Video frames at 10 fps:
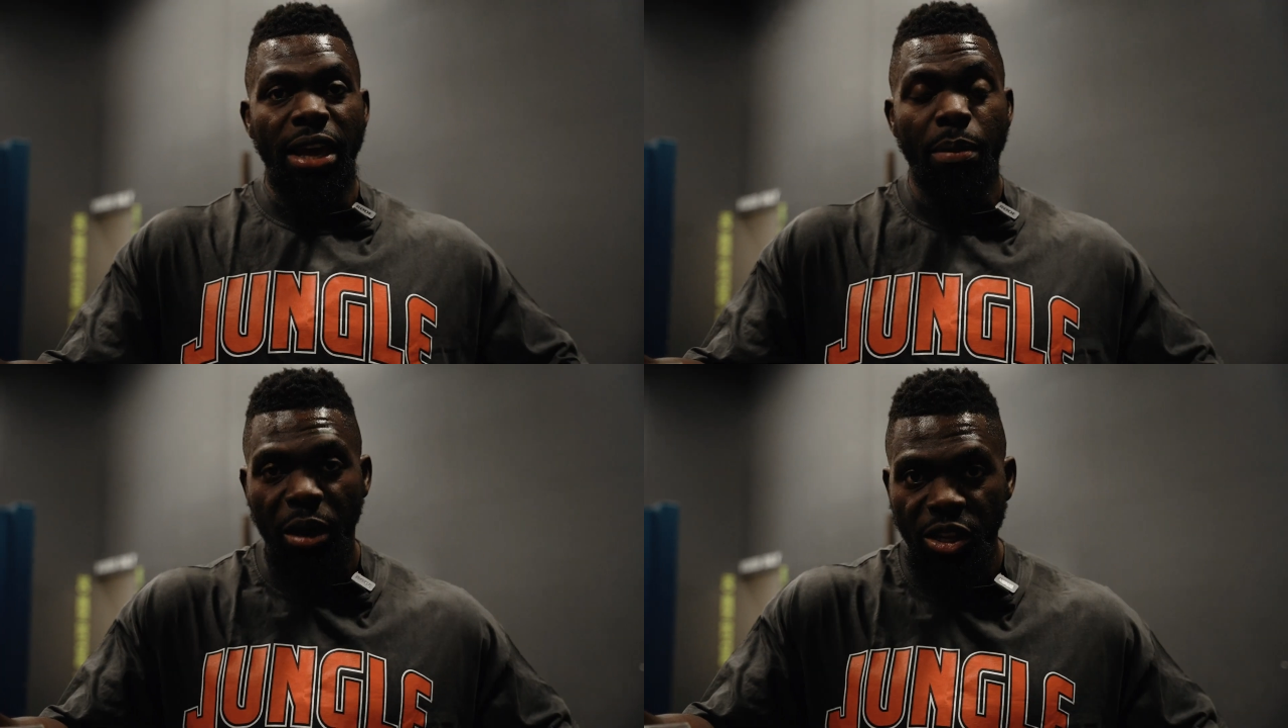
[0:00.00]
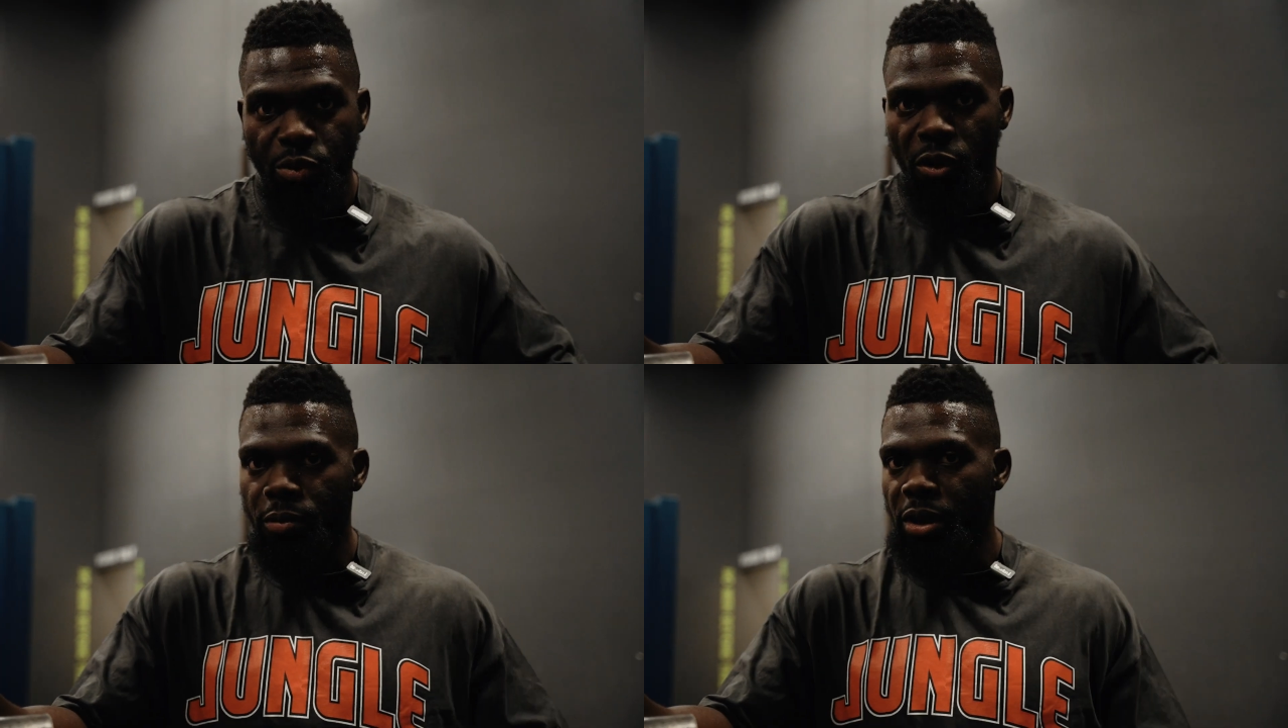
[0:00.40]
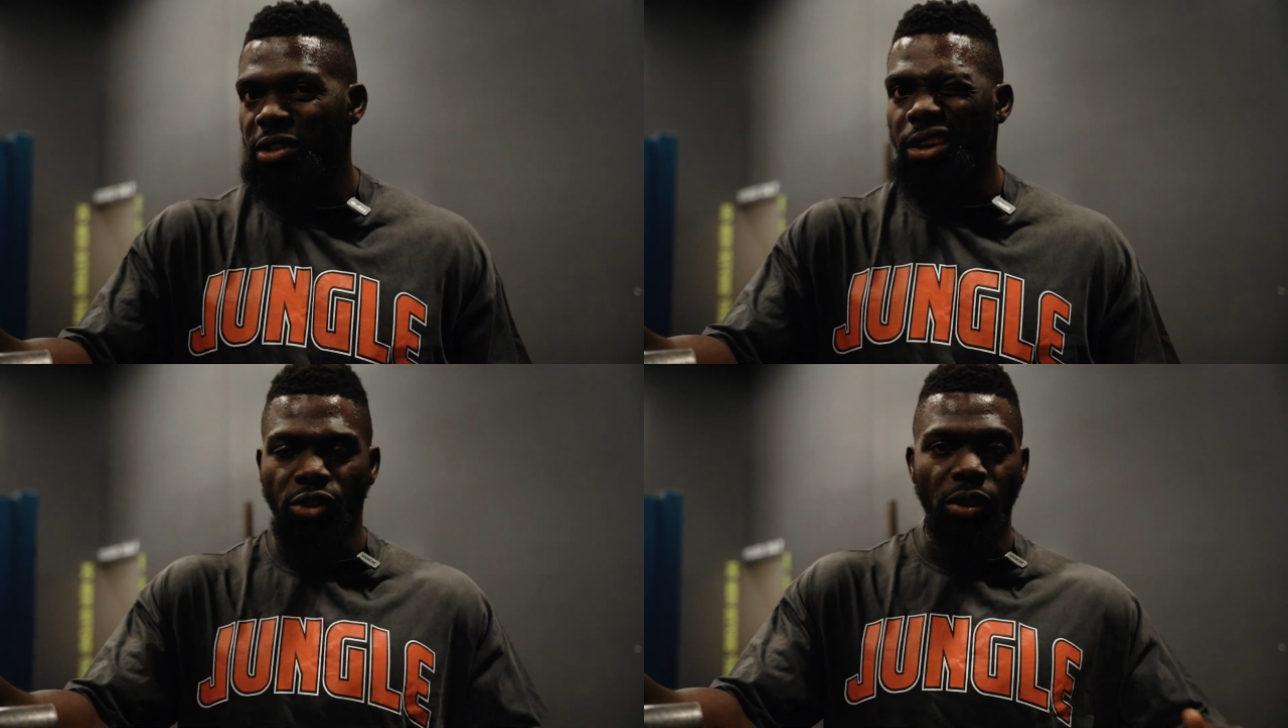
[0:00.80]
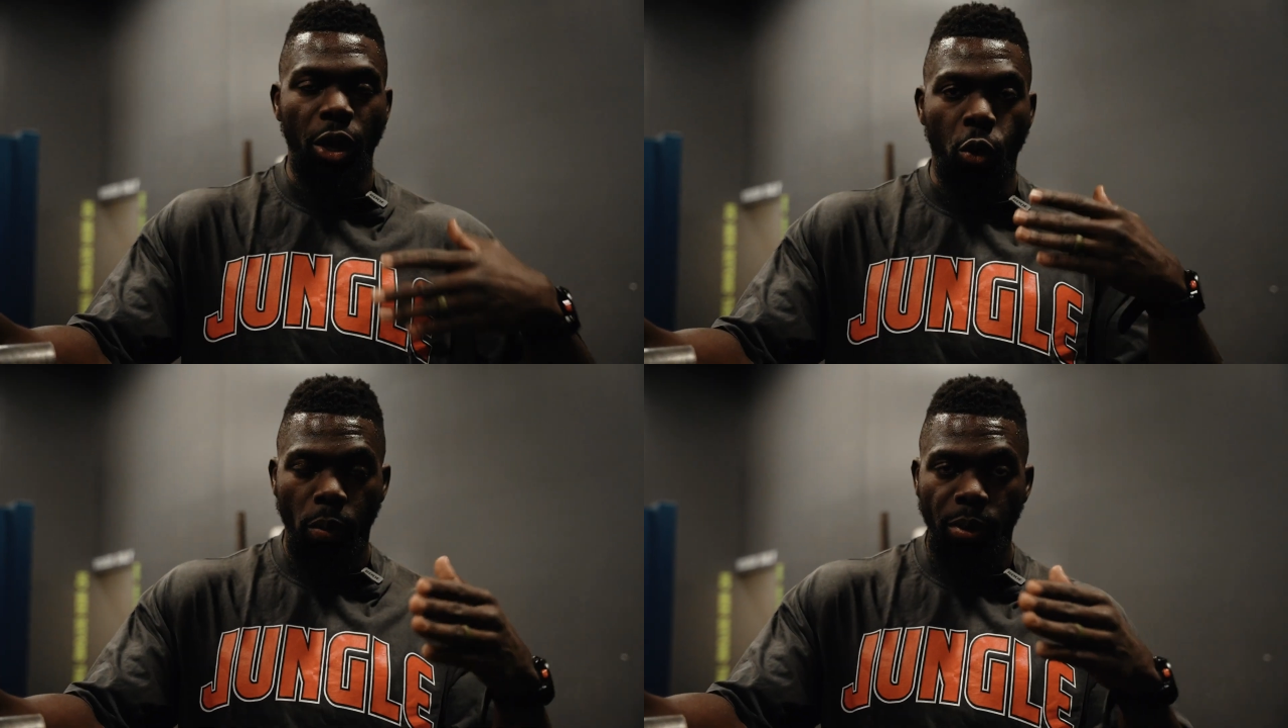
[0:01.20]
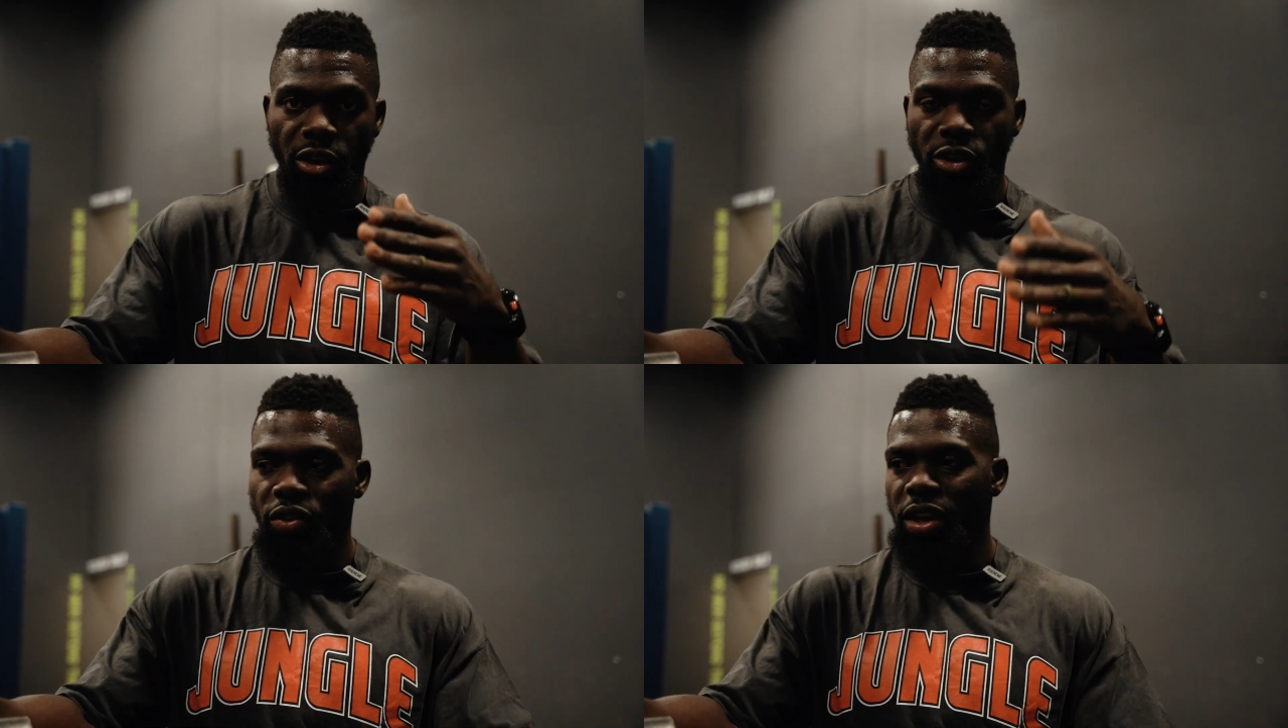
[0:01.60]
hip hinge movements that you try to
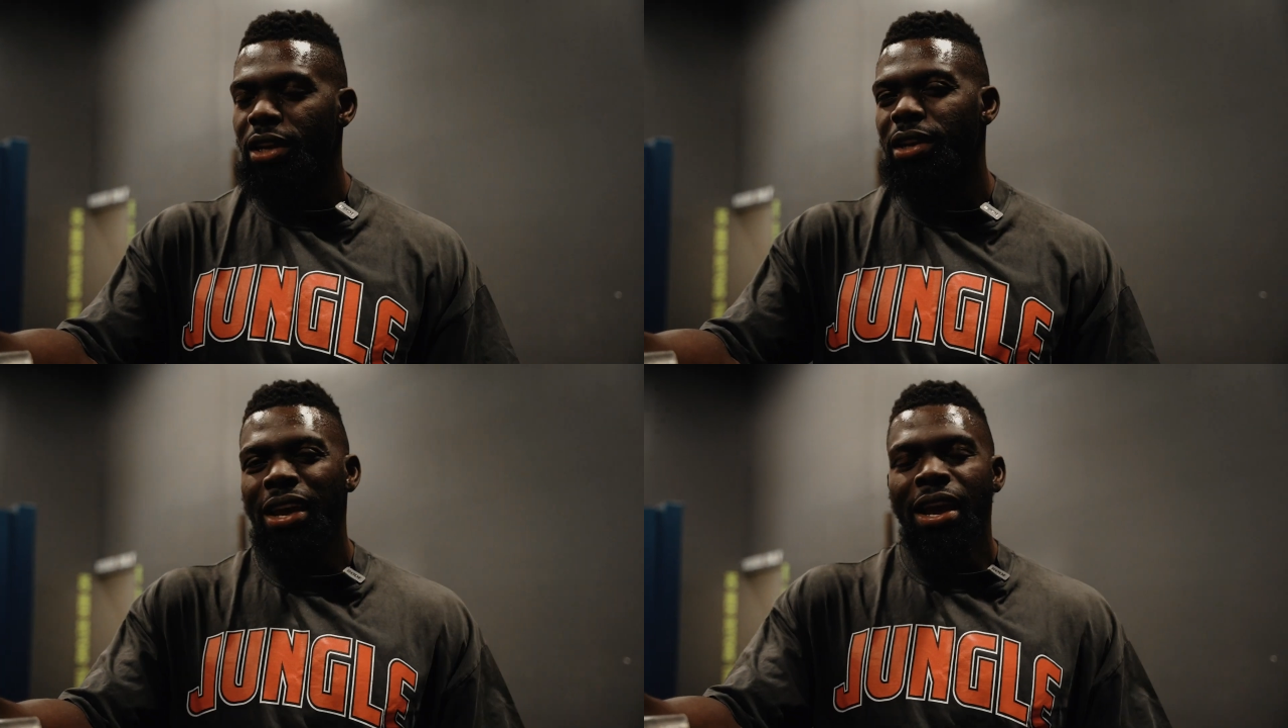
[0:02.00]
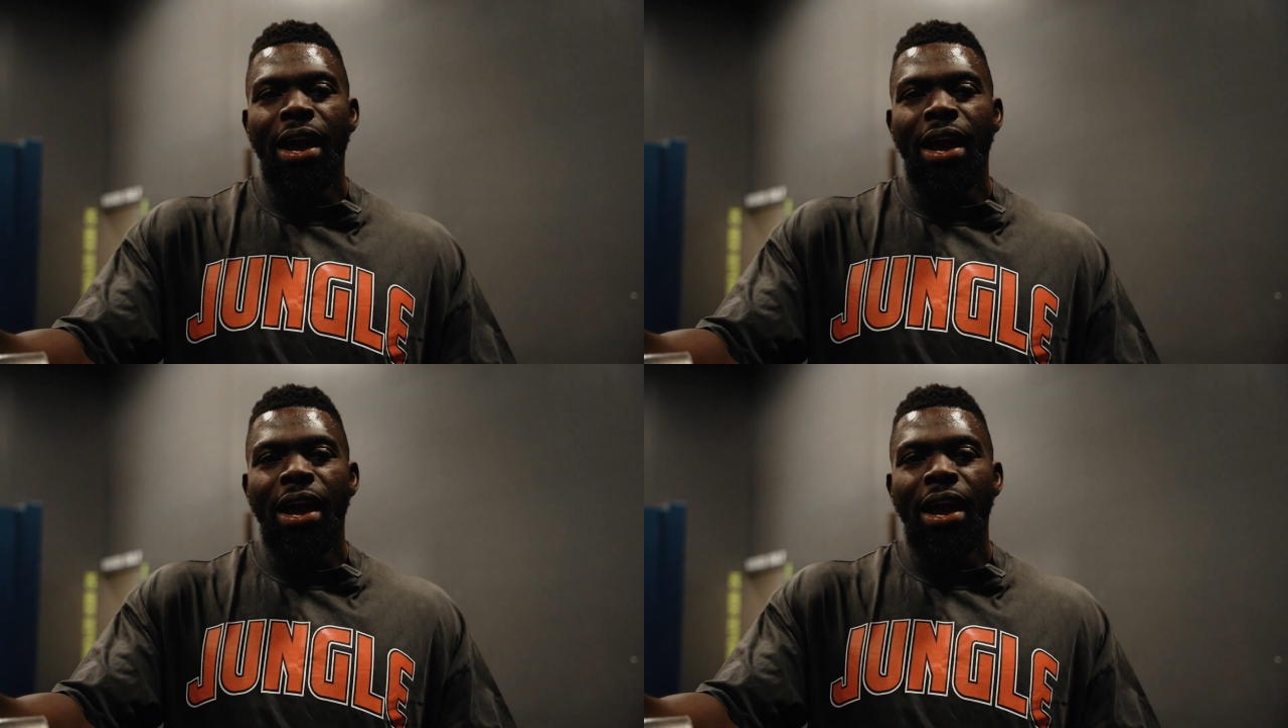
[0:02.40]
incorporate in your training.